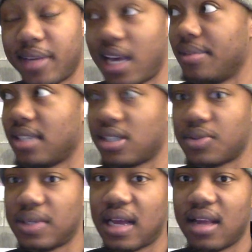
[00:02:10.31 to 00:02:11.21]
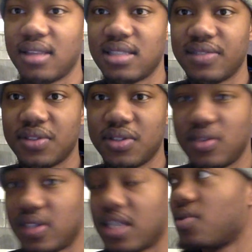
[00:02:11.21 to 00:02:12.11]
Cab was like $20, even though it
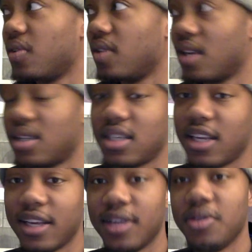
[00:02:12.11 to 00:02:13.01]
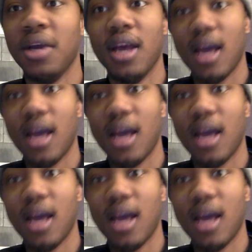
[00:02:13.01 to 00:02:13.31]
only takes $12 to get here.